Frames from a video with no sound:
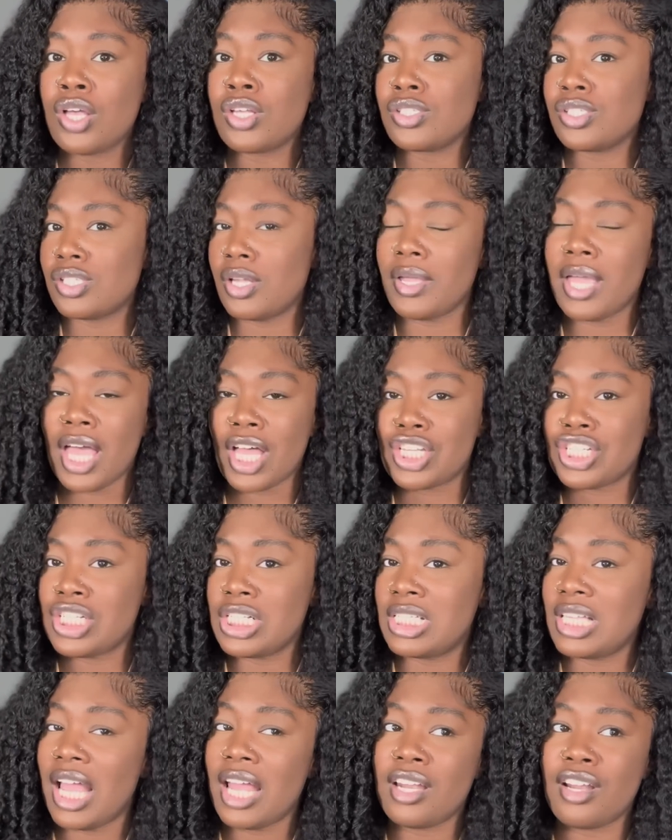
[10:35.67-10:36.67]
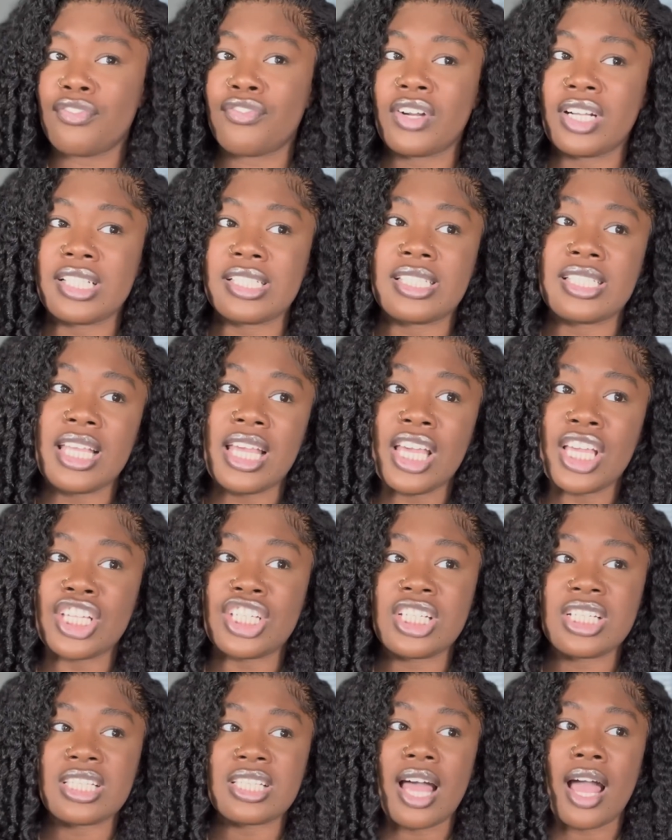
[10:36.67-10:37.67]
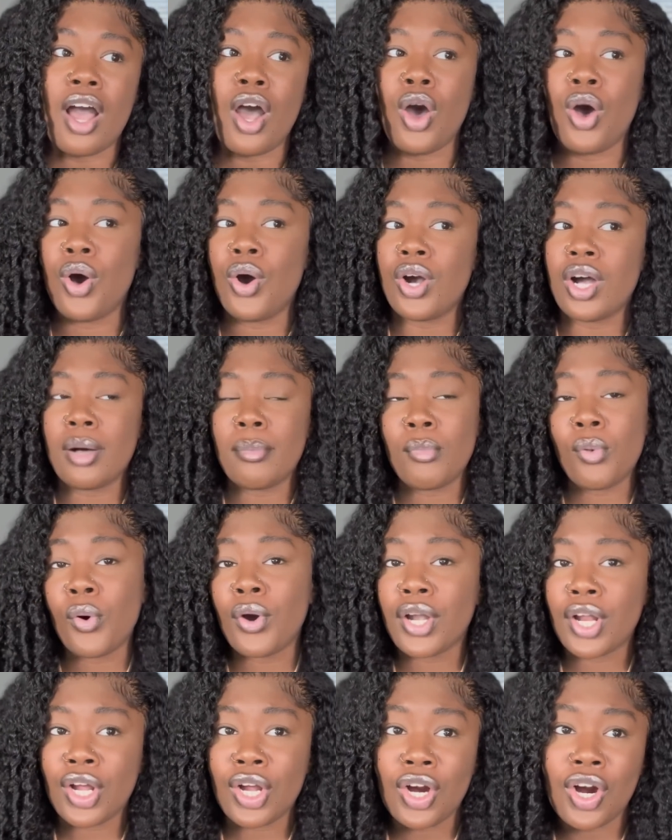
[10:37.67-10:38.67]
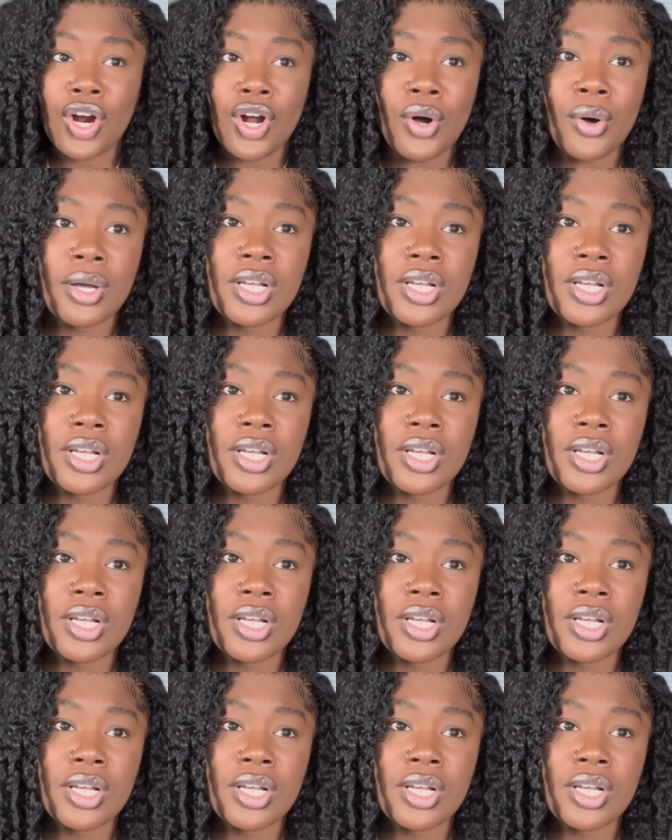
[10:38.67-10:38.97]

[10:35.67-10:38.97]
So yeah, she sat in the front seat and she's like, oh, good morning, girl.